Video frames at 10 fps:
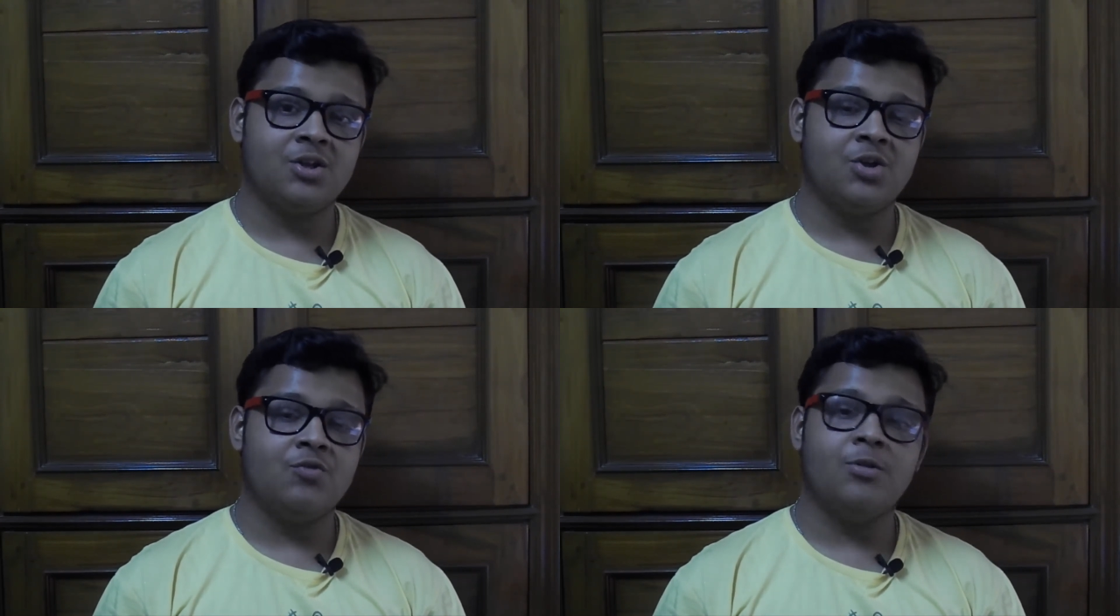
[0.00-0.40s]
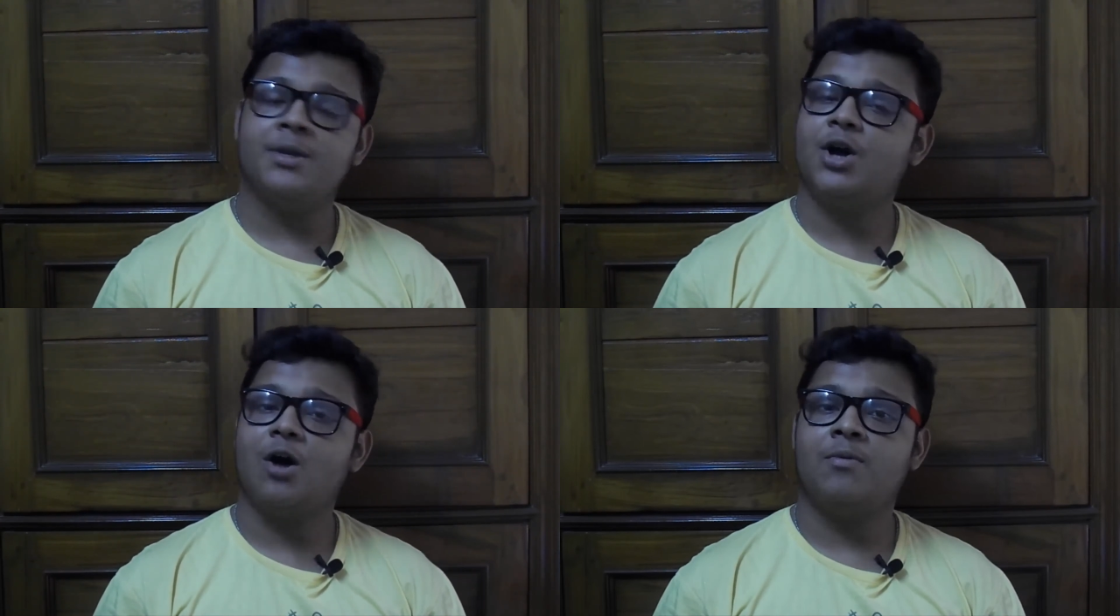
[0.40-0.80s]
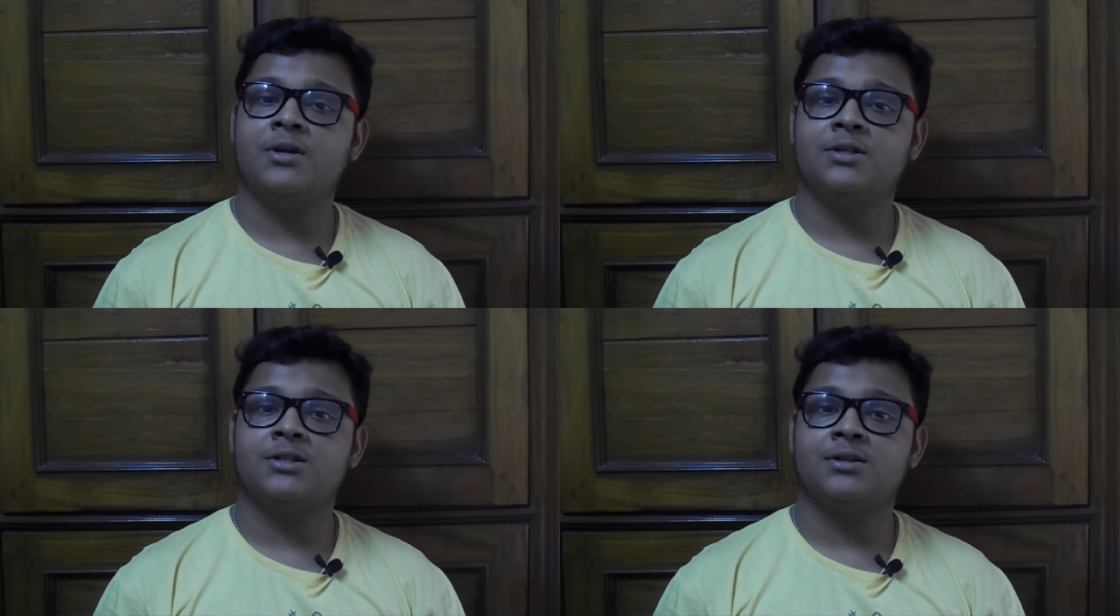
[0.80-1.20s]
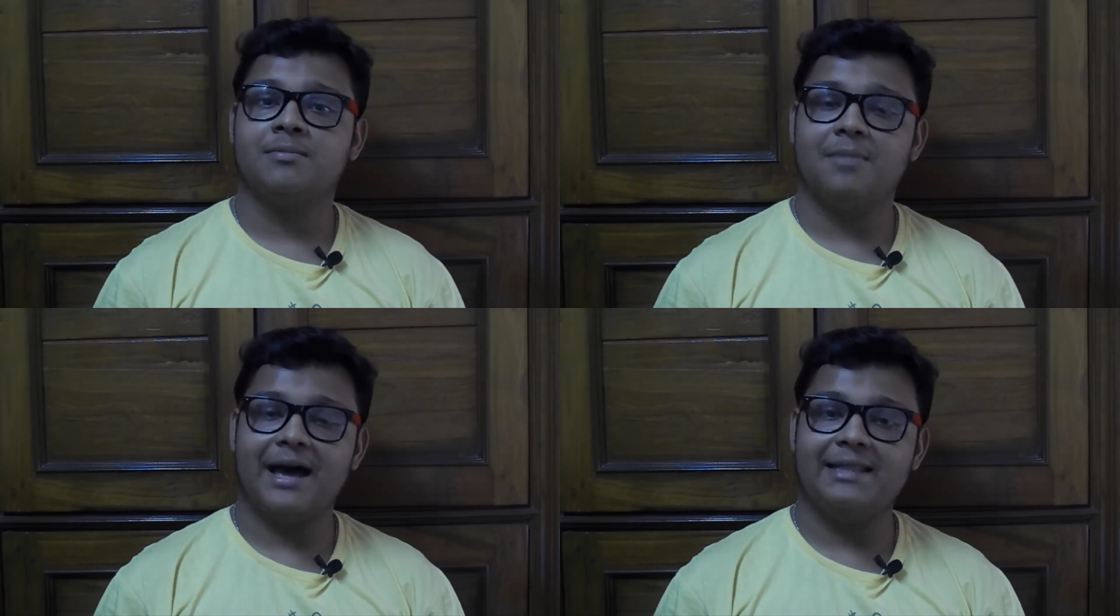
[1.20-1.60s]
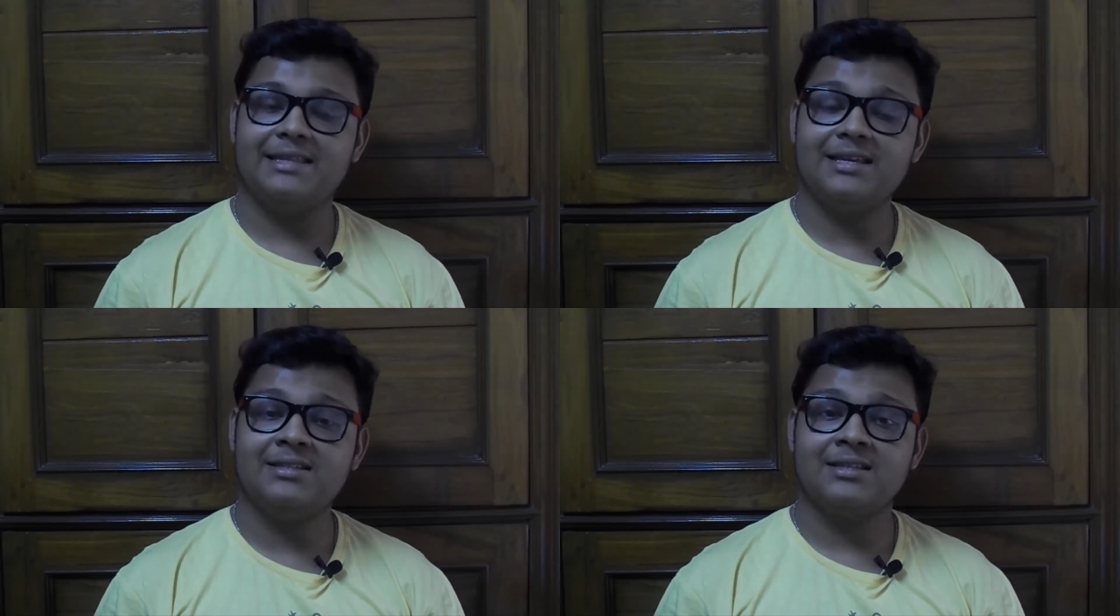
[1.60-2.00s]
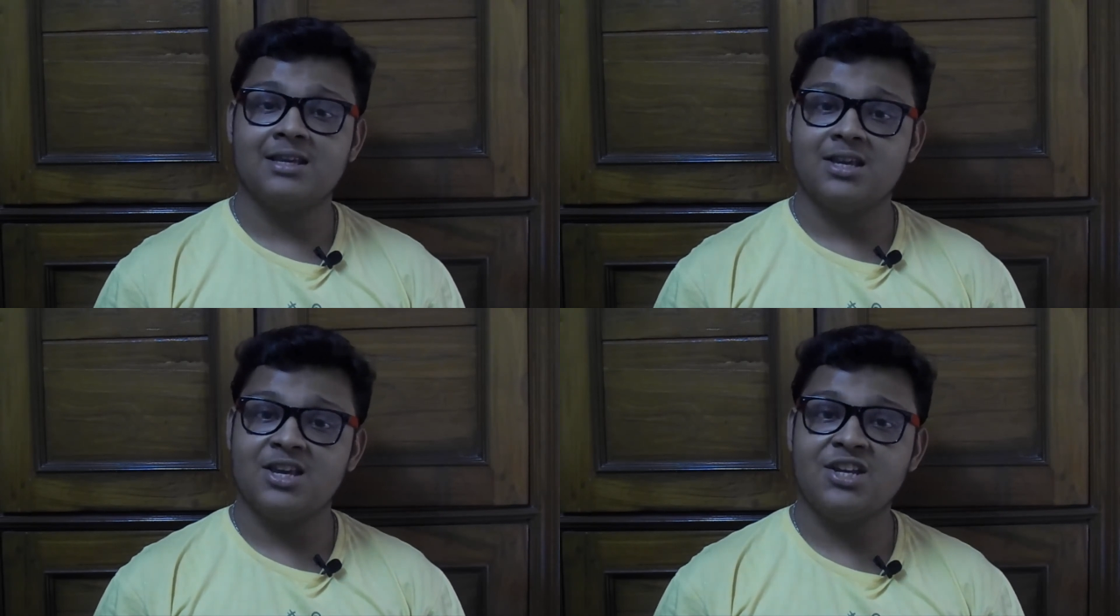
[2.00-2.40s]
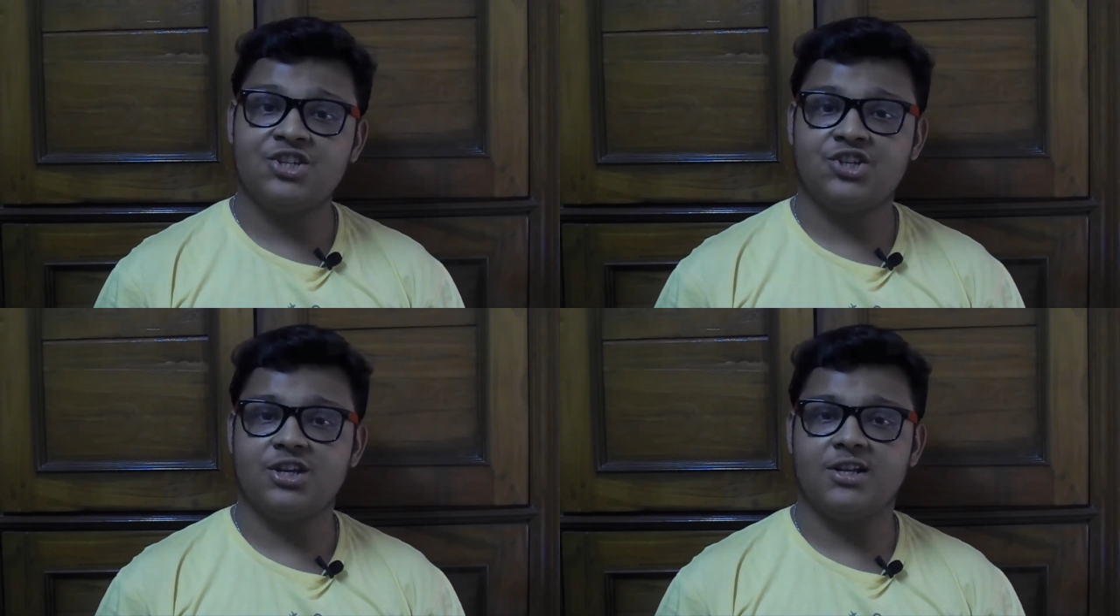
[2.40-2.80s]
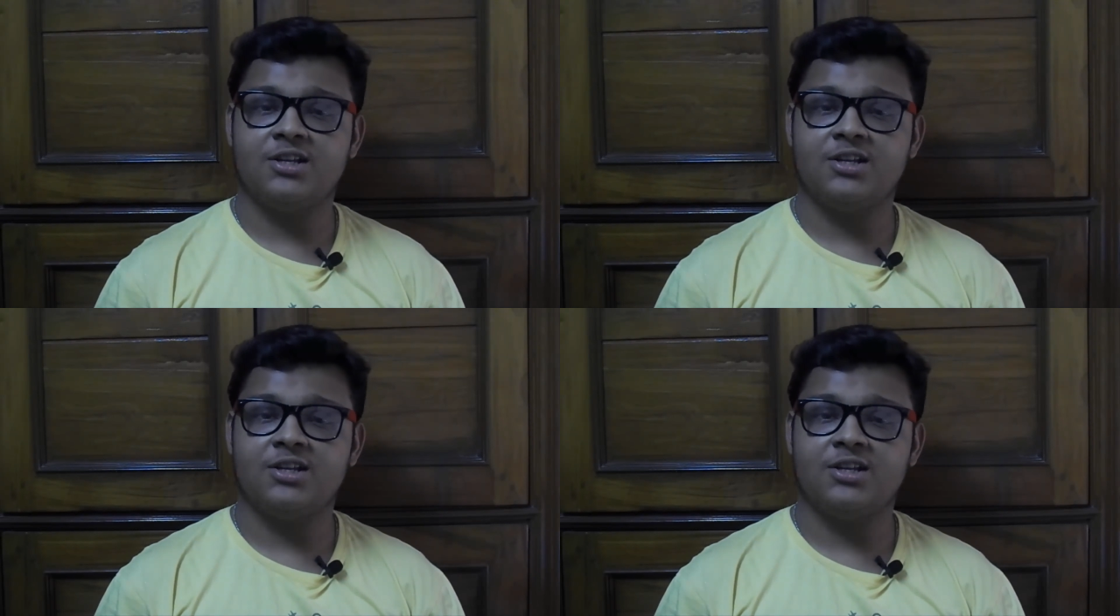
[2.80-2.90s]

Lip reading: will be covered by this heat shield